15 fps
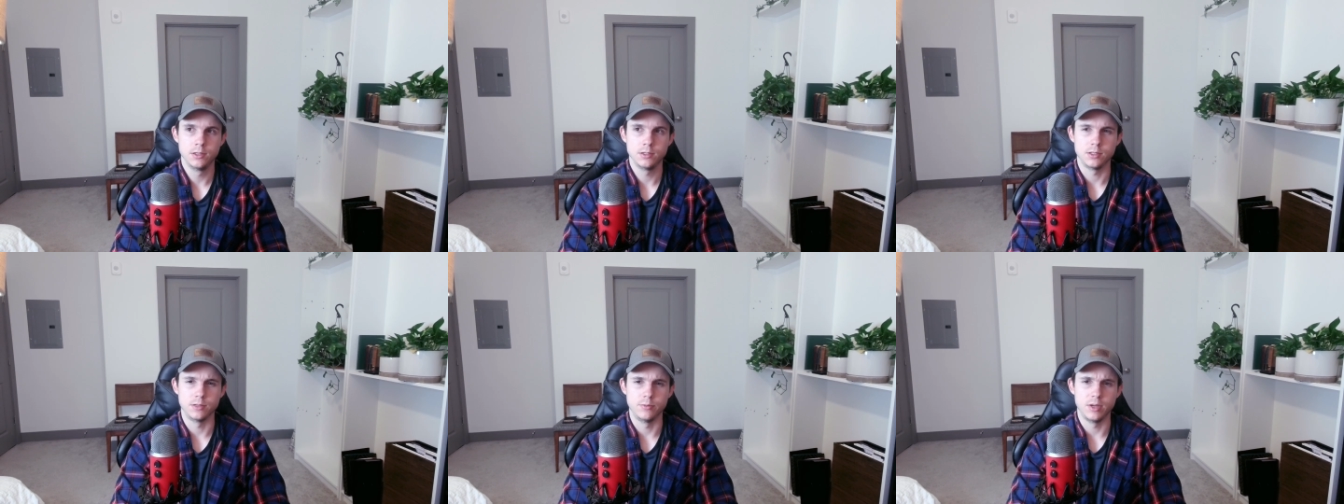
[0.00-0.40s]

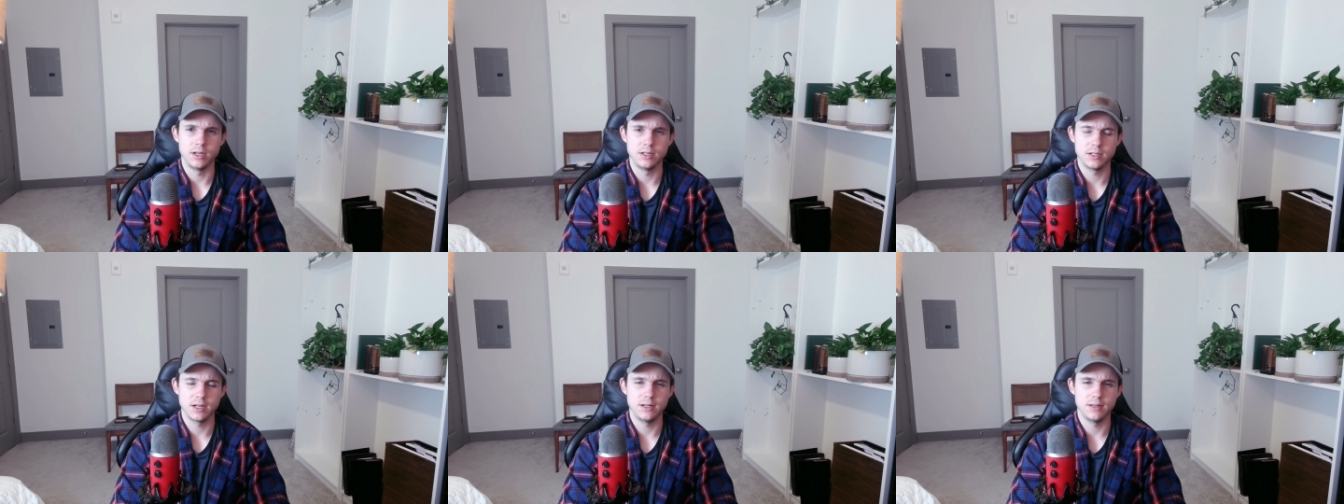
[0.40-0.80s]
to
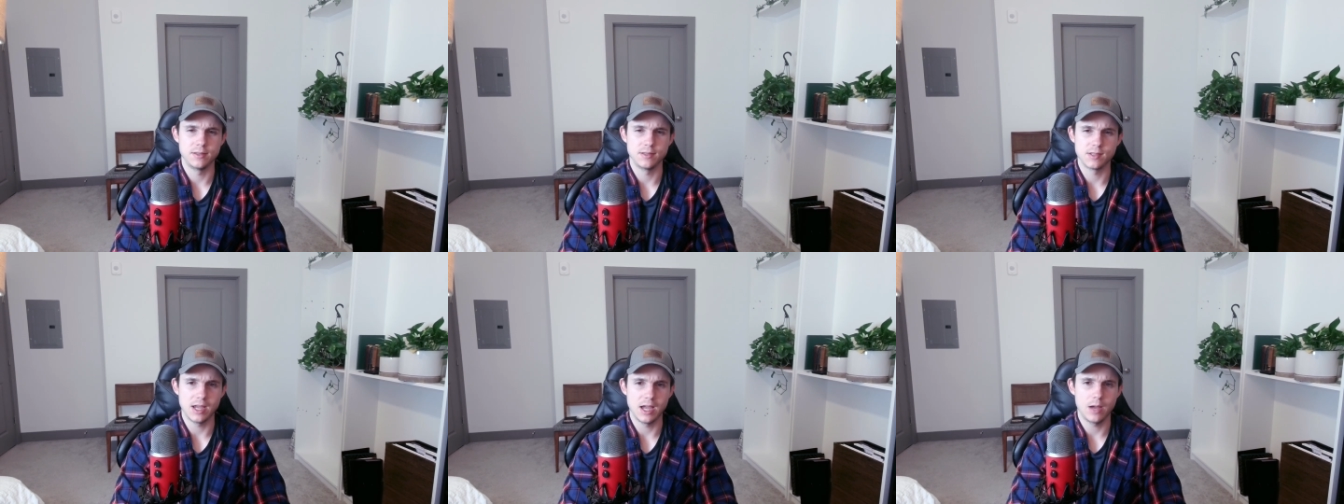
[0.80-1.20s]
maintain
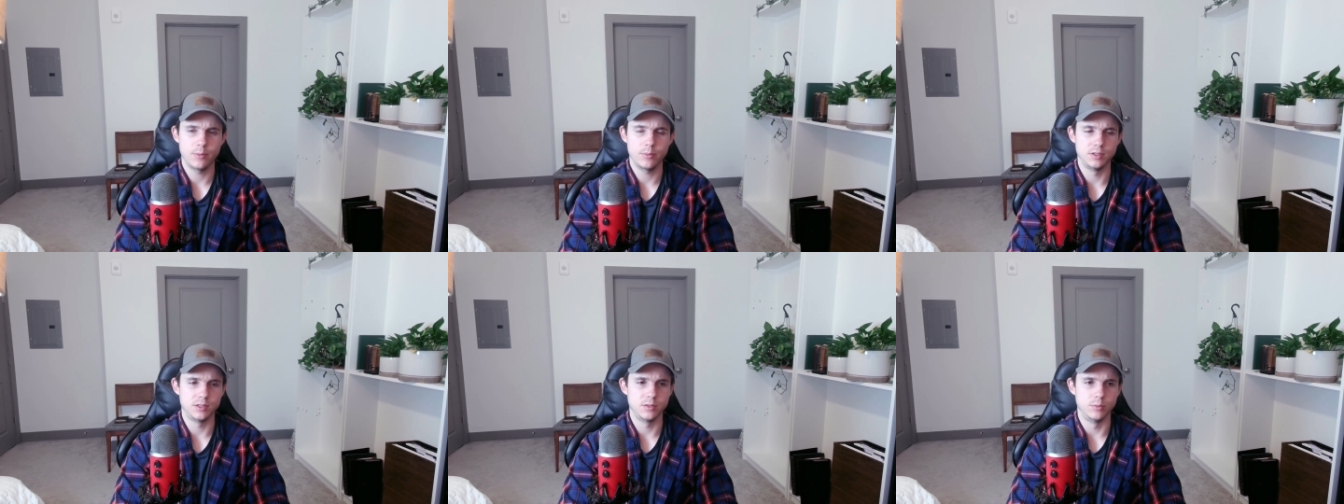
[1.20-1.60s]
this
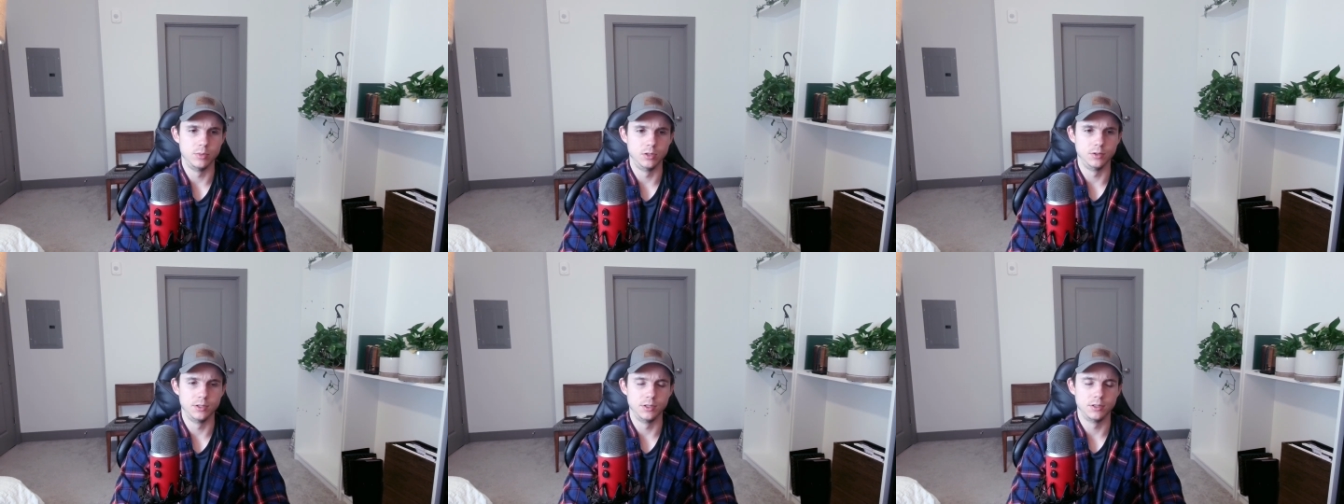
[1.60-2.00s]
app and to
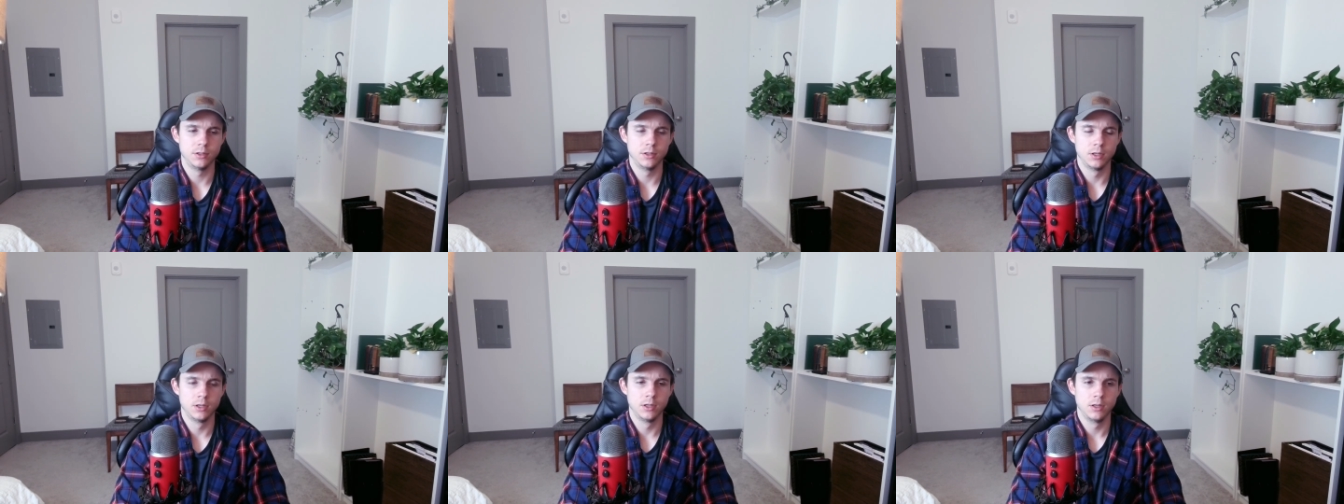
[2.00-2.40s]
build it?
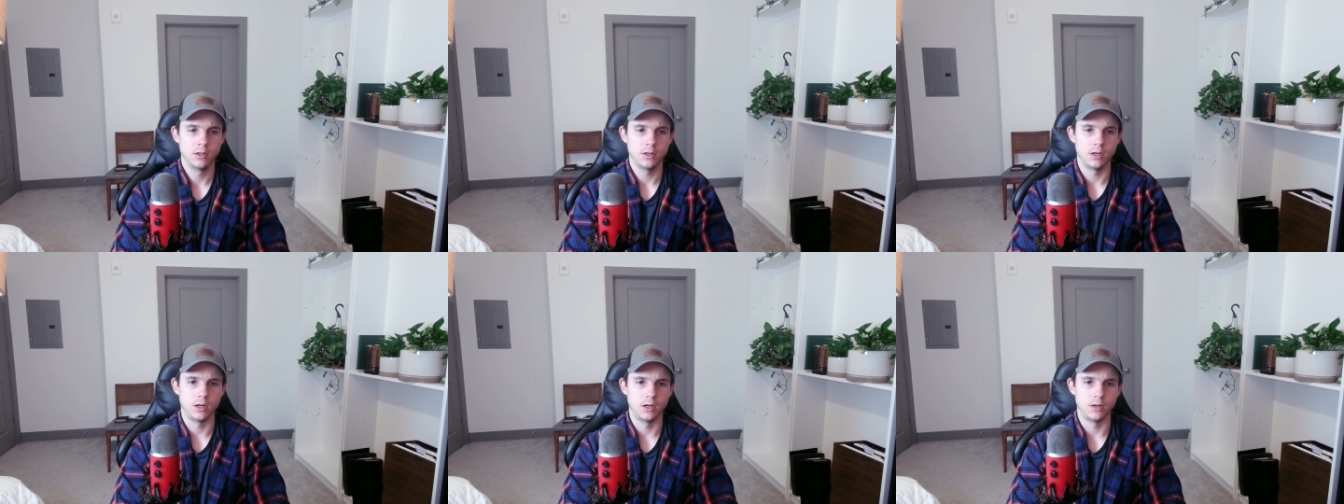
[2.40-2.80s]

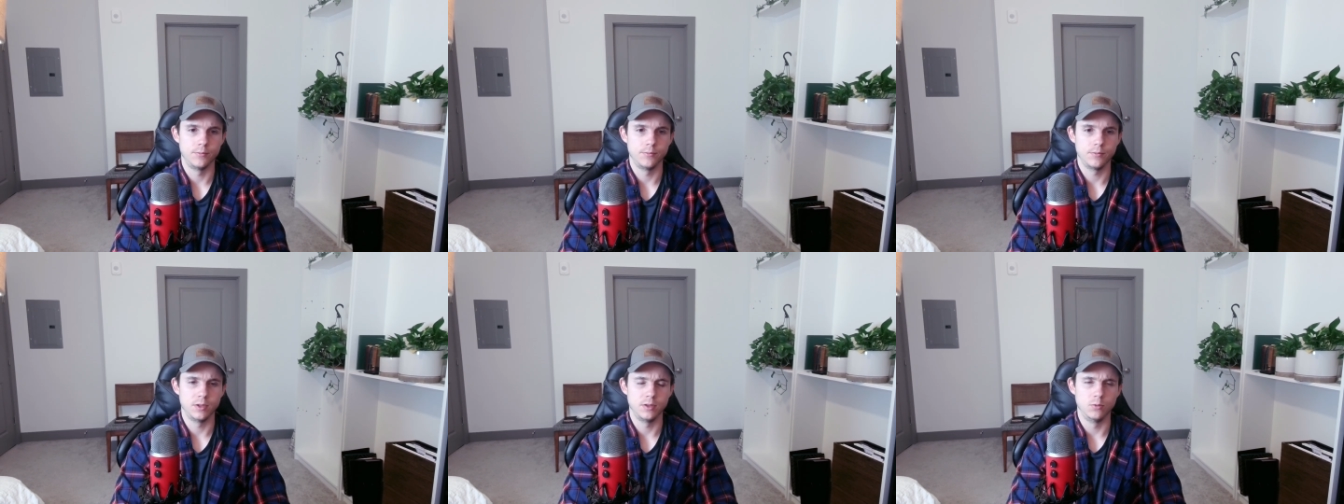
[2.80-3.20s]

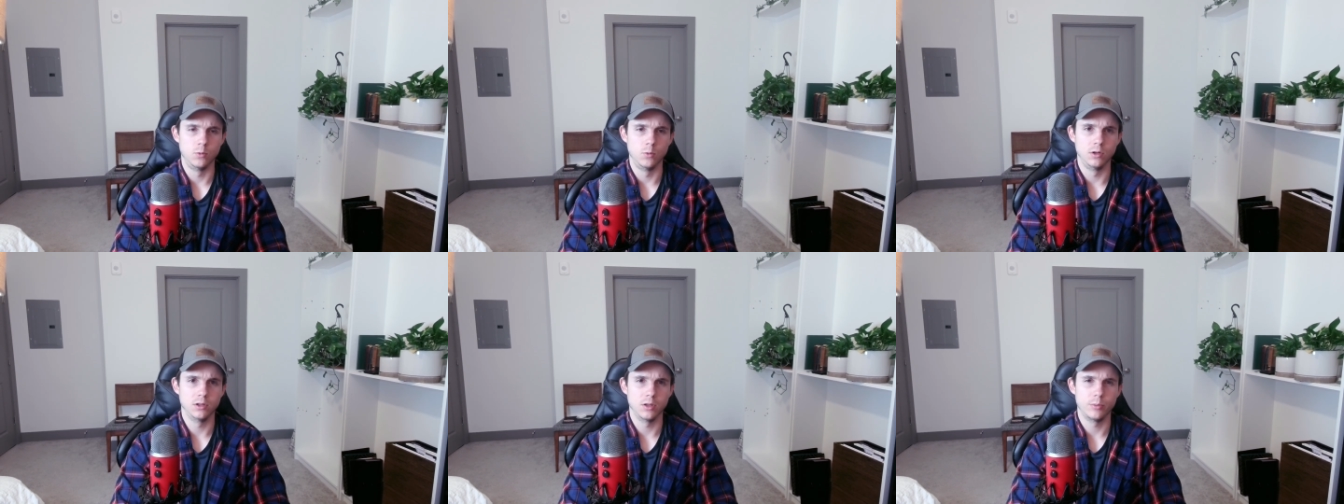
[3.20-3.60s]

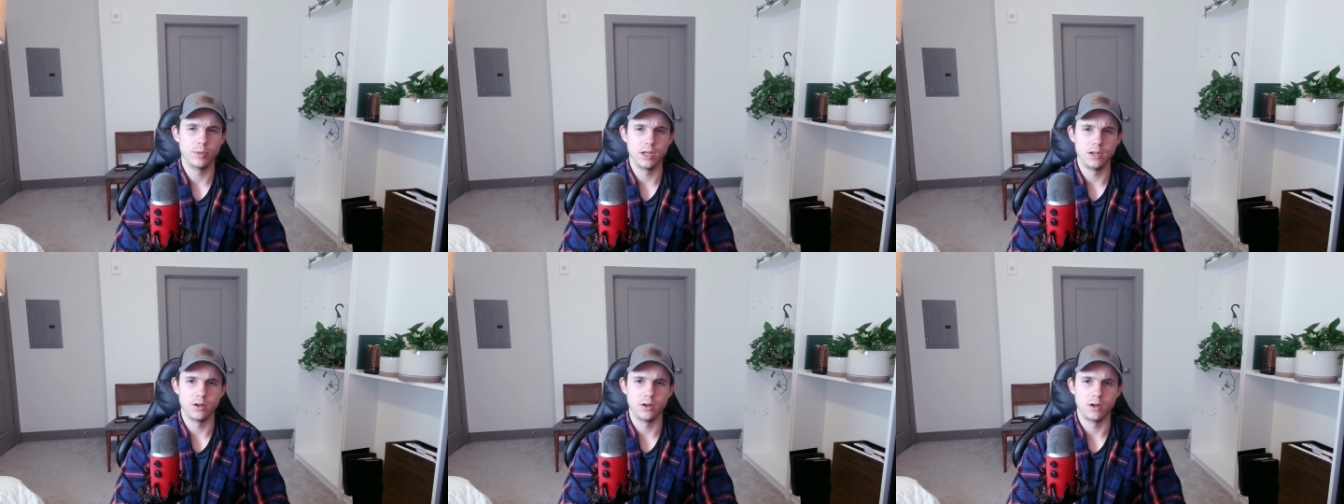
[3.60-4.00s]
Will it
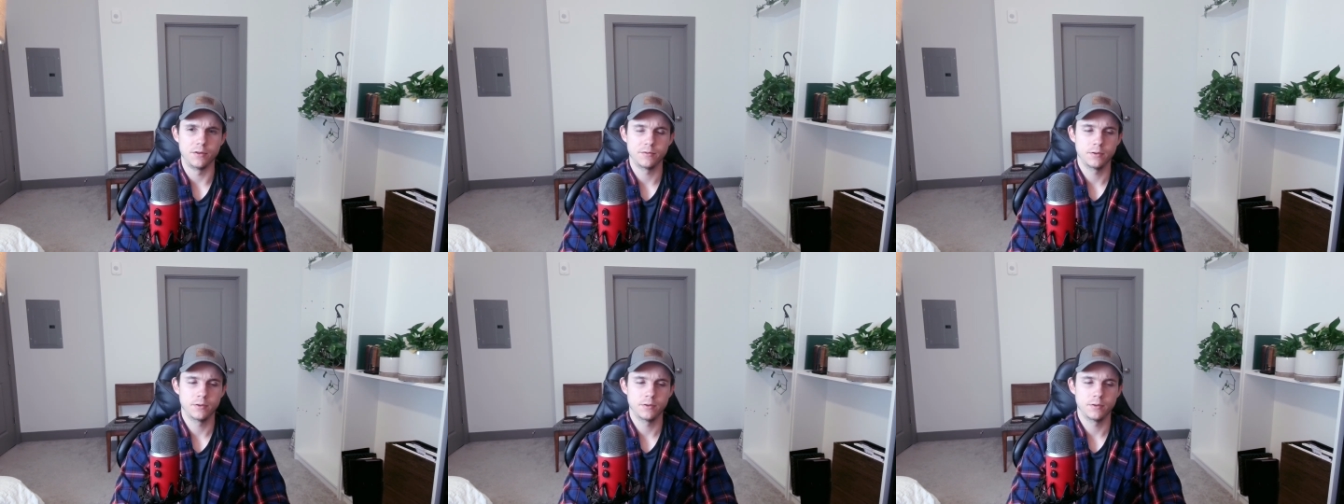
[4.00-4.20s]
pay off?